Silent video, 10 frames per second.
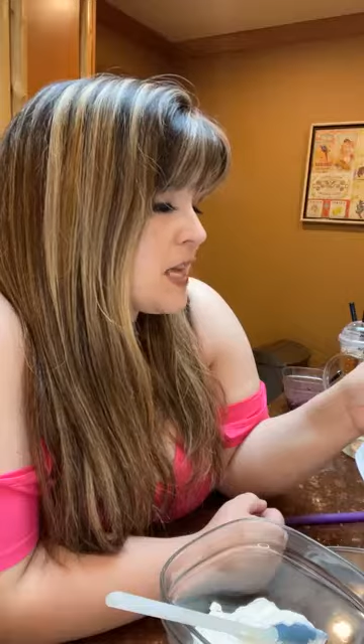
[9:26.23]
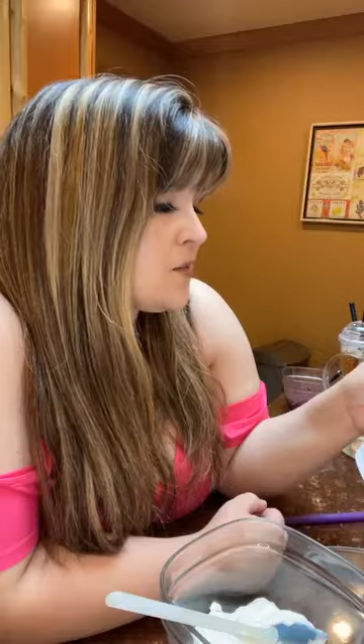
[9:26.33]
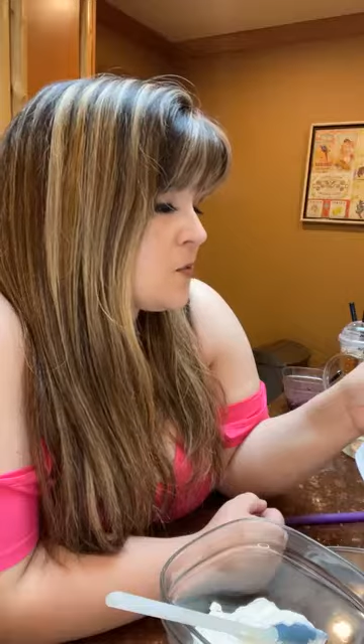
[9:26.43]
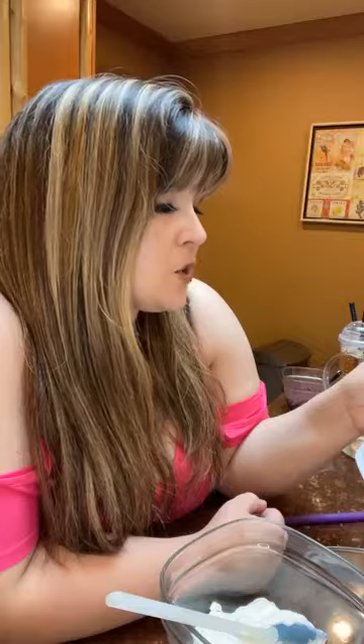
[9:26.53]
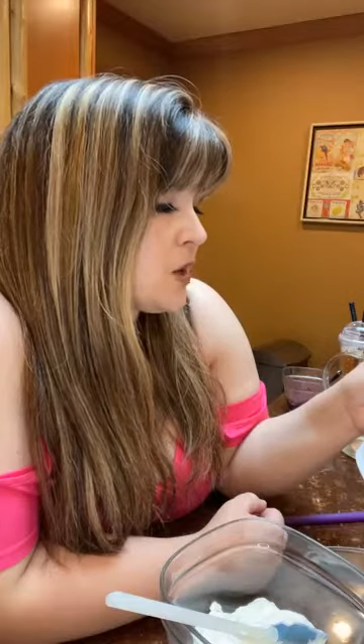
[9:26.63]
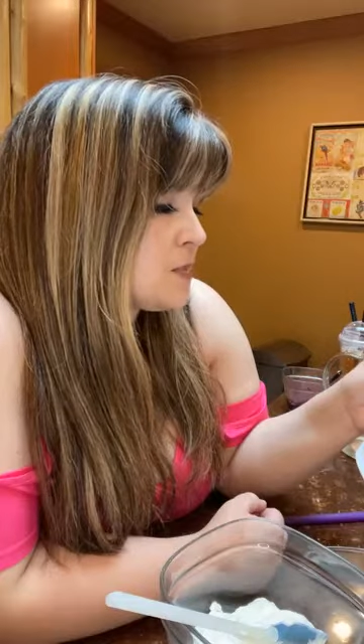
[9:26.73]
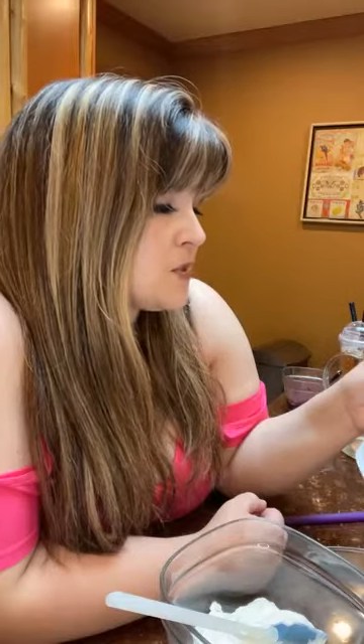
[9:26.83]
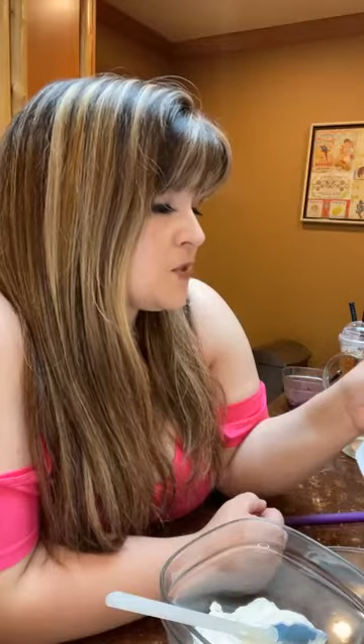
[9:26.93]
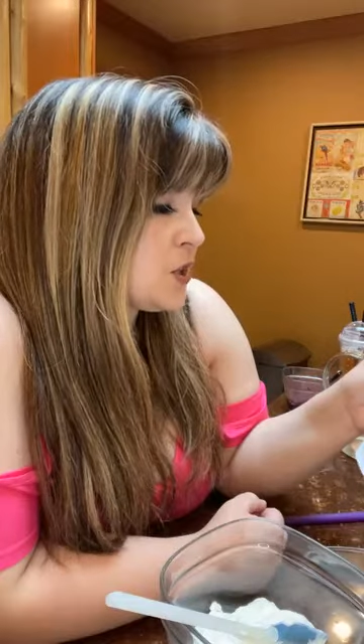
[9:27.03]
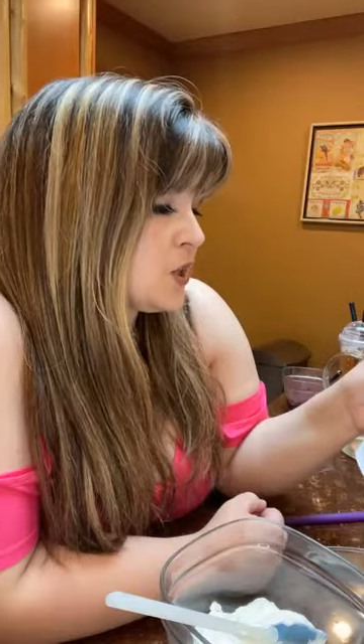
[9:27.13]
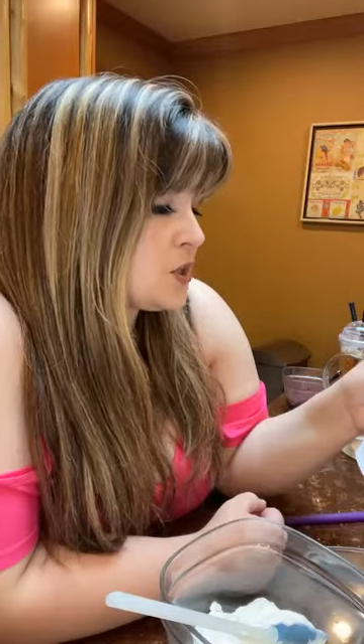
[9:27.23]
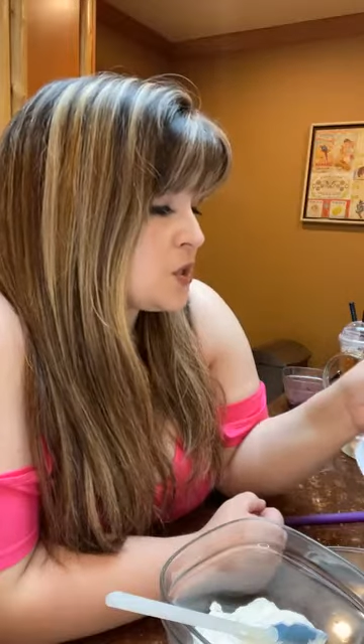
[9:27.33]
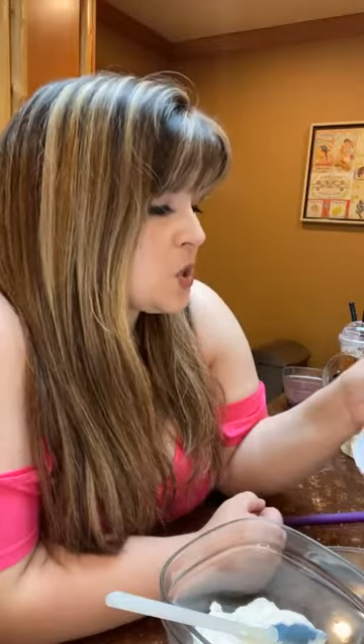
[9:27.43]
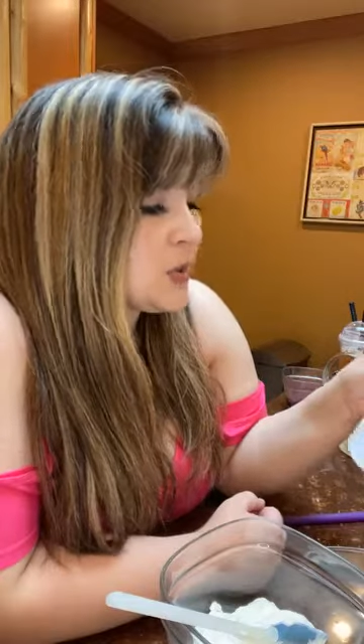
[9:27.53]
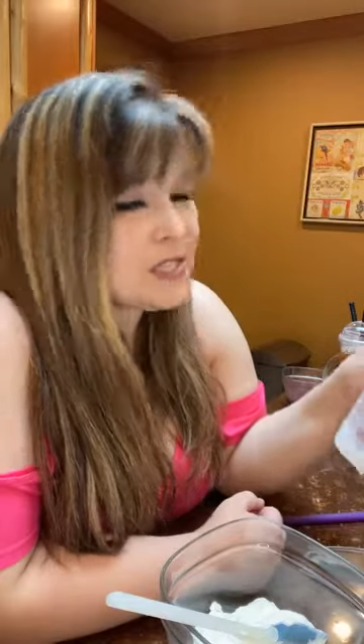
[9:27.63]
and 4 grams of sugar.
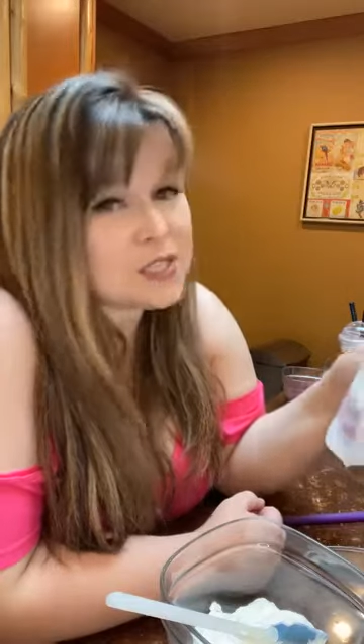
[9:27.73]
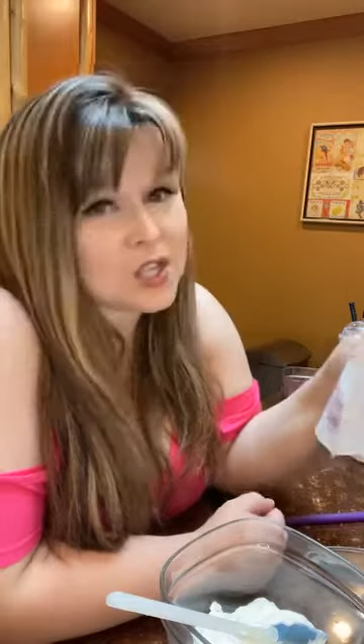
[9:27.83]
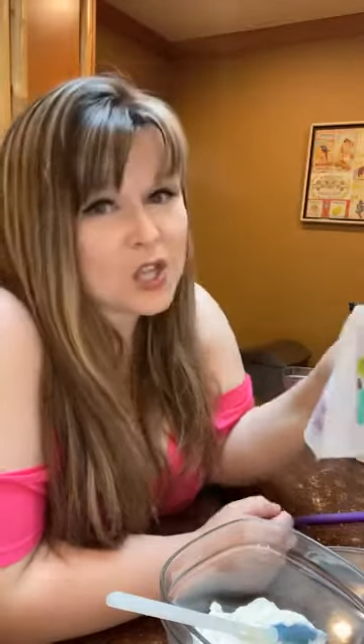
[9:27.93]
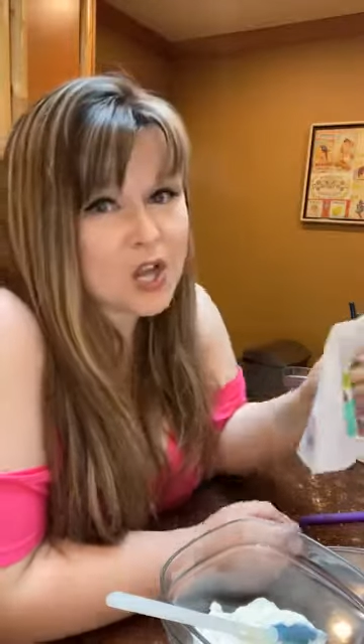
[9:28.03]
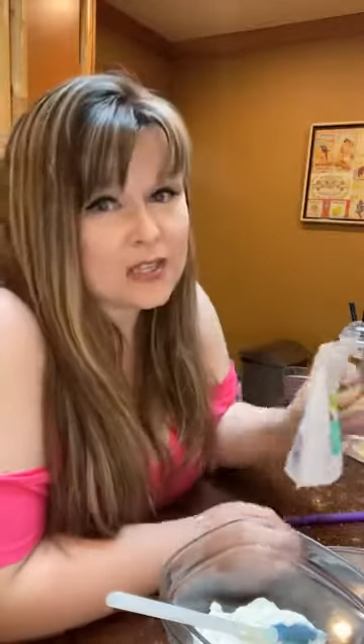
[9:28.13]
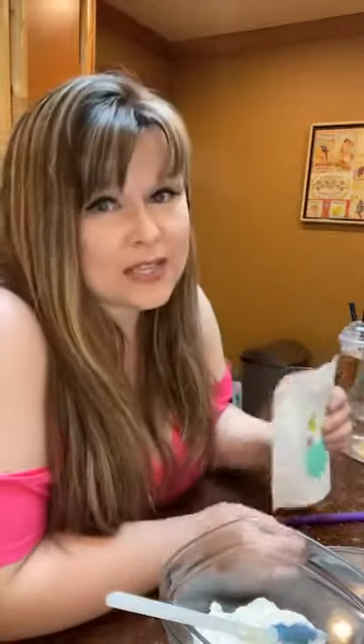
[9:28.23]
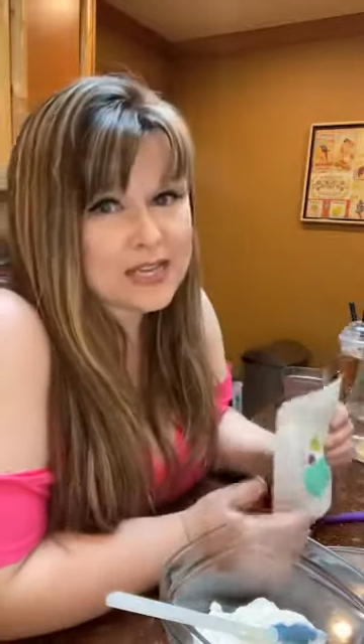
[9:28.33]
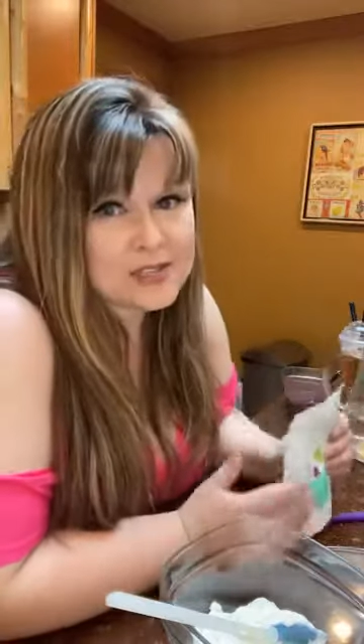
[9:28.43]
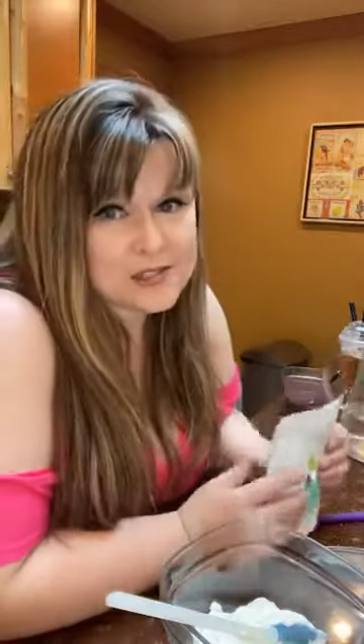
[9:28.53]
So it's a lot less